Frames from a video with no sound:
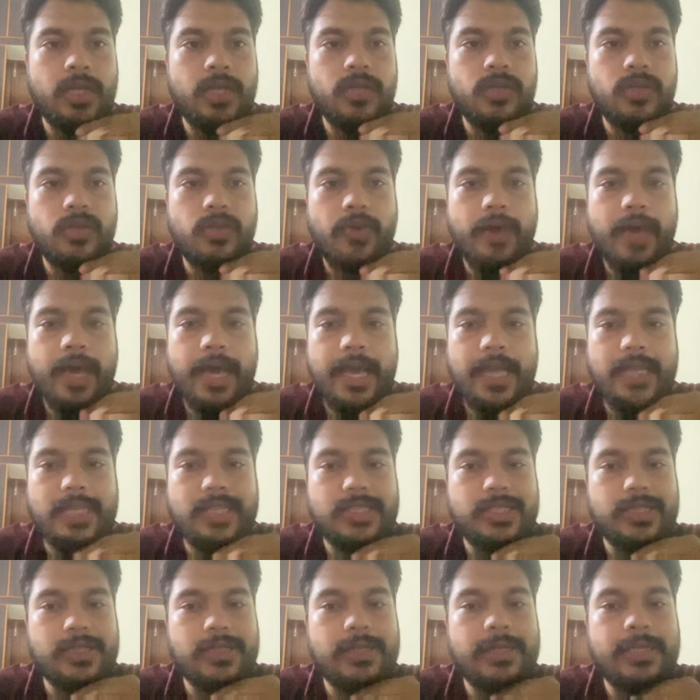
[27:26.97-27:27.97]
to
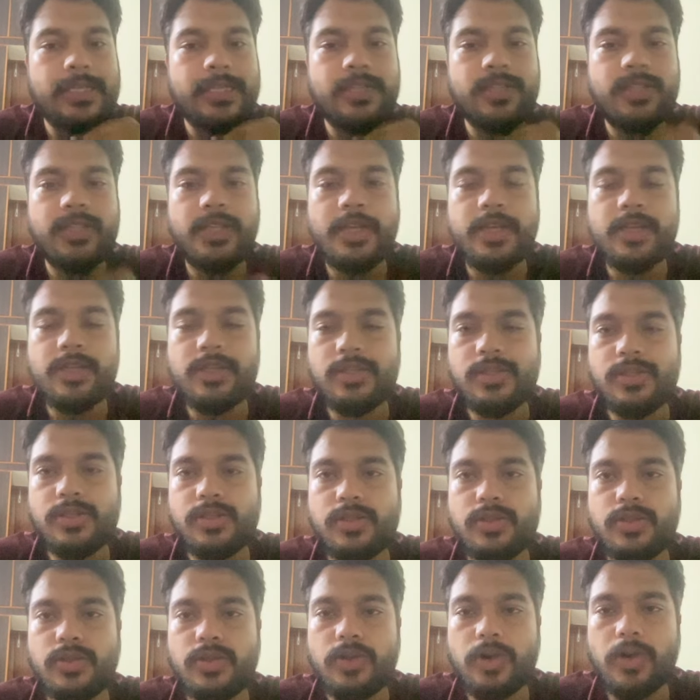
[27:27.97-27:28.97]
actually just
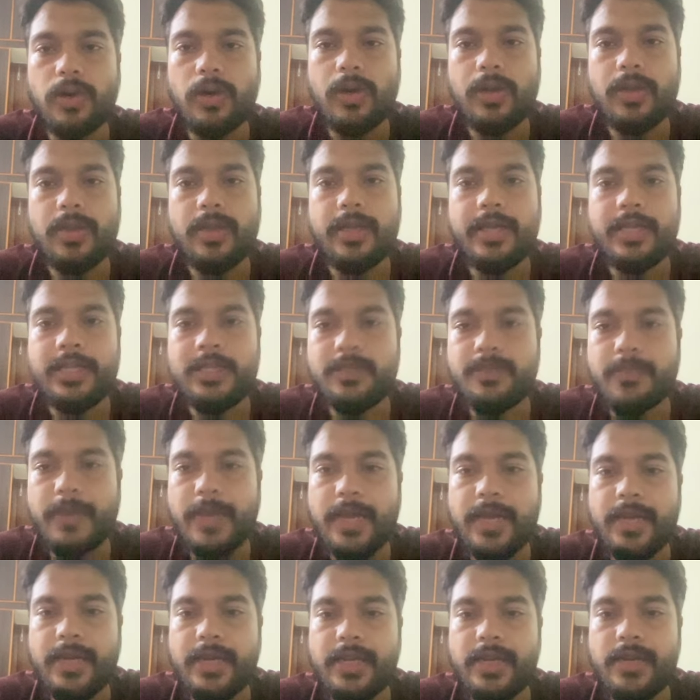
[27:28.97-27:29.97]
store all the
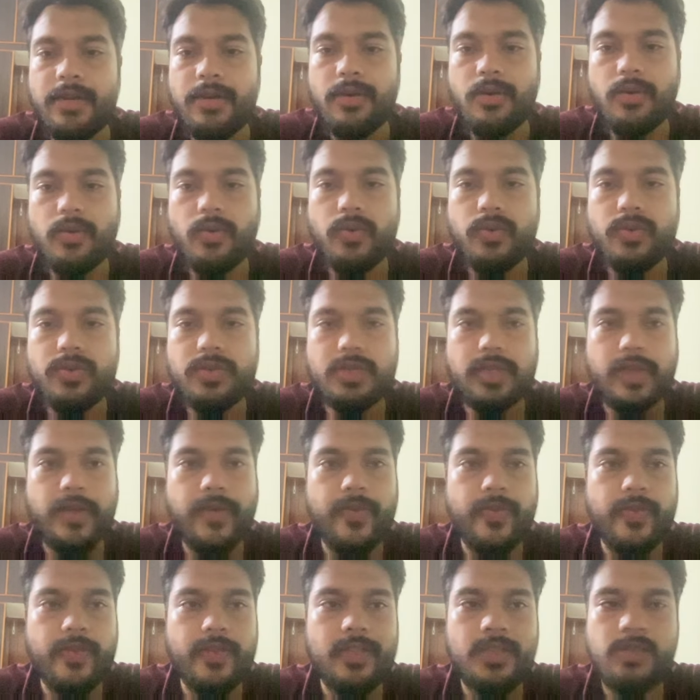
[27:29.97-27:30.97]
expanded nodes
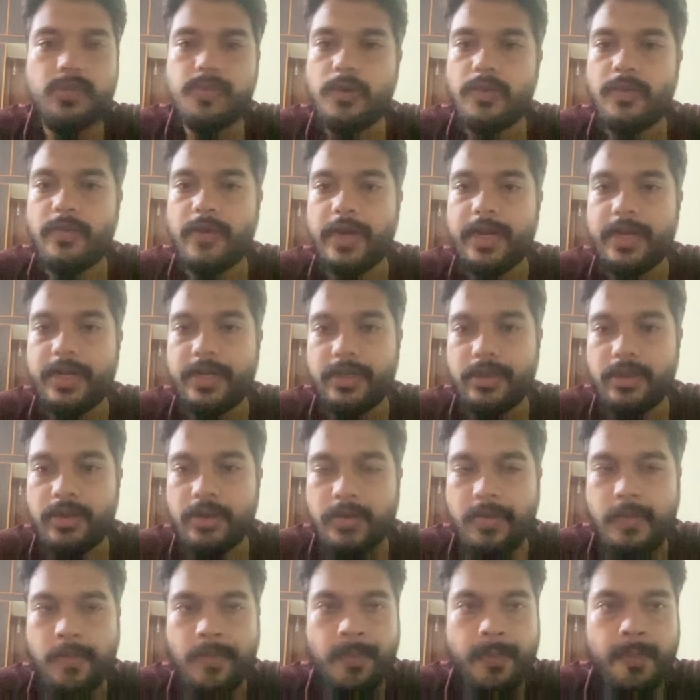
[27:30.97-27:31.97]
in this provider,